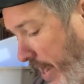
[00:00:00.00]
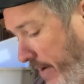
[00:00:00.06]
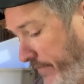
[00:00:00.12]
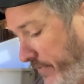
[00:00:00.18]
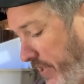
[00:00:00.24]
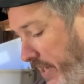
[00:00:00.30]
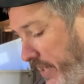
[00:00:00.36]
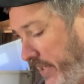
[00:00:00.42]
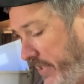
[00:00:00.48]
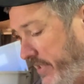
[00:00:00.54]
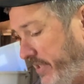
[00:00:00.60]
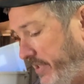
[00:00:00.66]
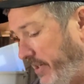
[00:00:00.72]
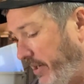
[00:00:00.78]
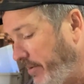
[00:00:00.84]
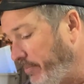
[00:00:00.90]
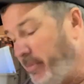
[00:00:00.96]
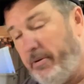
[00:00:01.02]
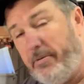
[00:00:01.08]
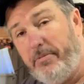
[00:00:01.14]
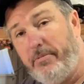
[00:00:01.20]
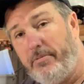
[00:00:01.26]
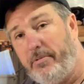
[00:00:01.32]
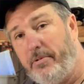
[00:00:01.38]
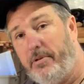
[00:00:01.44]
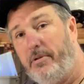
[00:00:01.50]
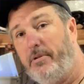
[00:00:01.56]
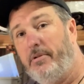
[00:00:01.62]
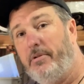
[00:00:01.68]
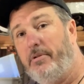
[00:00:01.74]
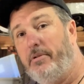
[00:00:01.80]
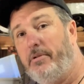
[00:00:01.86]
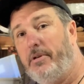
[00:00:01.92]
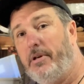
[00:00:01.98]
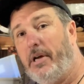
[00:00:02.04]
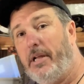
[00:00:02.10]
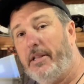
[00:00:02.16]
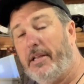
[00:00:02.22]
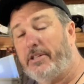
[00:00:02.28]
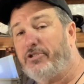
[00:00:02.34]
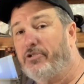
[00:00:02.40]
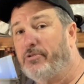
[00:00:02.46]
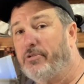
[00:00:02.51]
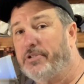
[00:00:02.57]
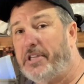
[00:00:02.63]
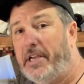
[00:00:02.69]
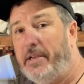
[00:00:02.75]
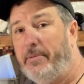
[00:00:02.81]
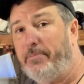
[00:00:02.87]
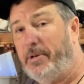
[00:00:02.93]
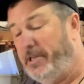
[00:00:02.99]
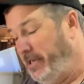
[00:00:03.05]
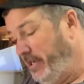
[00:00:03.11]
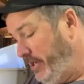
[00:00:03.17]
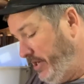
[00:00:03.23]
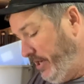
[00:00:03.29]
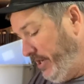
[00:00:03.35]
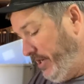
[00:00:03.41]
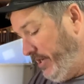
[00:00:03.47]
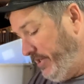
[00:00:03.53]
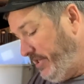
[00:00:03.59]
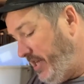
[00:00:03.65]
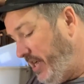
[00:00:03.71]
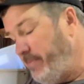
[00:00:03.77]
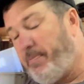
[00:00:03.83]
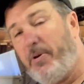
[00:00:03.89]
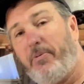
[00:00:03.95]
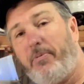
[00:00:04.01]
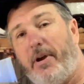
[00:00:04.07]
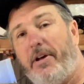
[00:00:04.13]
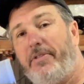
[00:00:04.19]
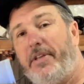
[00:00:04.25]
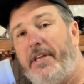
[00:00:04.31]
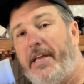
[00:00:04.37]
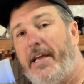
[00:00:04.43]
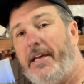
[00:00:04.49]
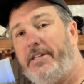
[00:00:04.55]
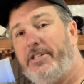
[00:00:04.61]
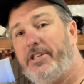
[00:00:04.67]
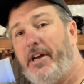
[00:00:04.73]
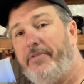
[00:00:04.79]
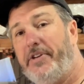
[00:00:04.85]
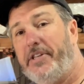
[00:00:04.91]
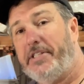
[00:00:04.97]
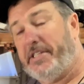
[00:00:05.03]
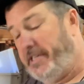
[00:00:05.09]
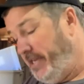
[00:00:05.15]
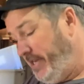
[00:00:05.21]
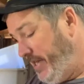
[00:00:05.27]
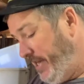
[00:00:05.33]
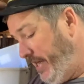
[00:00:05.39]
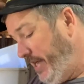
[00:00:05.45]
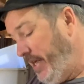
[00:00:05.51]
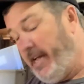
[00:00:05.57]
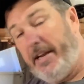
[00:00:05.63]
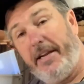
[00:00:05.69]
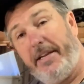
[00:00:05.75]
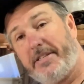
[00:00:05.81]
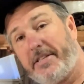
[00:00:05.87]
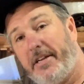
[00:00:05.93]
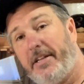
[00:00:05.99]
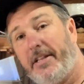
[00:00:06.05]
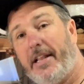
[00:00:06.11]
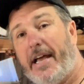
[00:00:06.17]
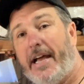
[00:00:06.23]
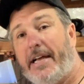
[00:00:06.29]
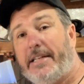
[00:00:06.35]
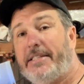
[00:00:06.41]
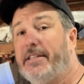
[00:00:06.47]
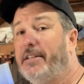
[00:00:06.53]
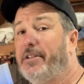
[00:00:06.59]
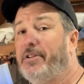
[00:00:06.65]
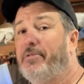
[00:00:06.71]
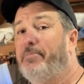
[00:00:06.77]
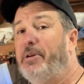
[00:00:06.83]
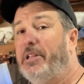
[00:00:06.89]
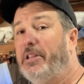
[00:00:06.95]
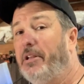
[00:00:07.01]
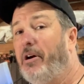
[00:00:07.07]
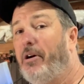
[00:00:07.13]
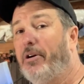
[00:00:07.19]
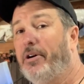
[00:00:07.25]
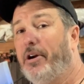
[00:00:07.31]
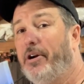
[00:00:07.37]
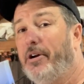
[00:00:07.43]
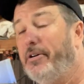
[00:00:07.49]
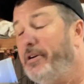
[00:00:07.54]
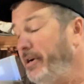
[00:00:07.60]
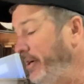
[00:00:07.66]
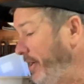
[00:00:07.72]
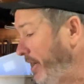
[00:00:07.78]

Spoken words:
taken some electrical tape, tape it around the edge of it, and it's going to last a little bit longer.